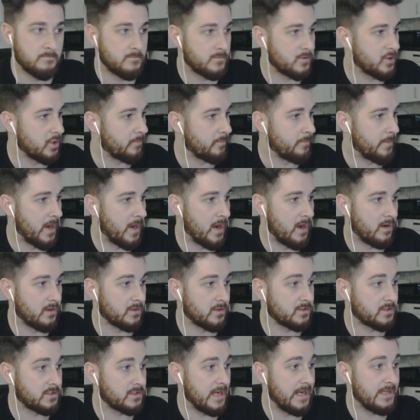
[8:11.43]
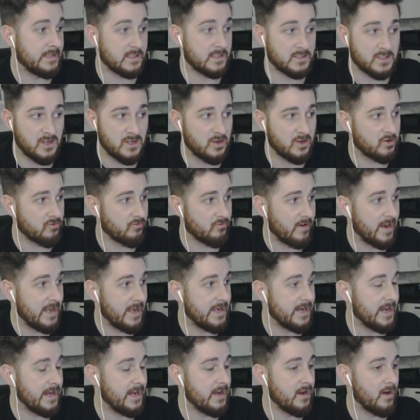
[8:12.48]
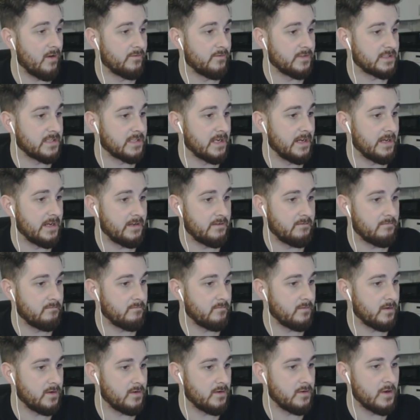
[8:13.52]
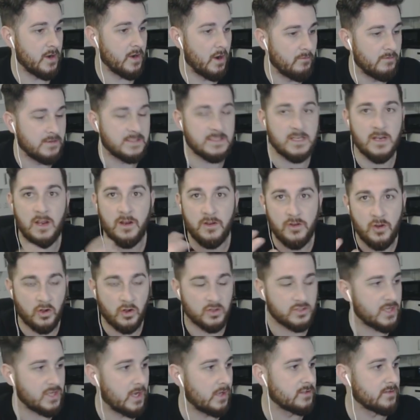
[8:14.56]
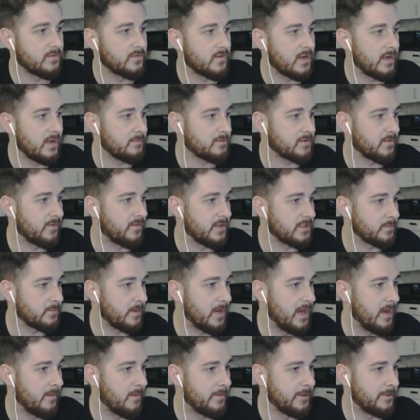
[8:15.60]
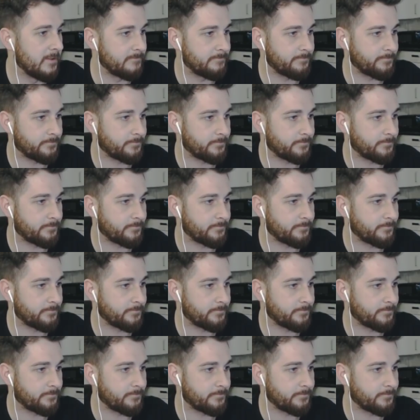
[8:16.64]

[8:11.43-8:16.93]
Good pass. He doesn't look greedy. Obviously, you know, there's not tons of clips of this player, but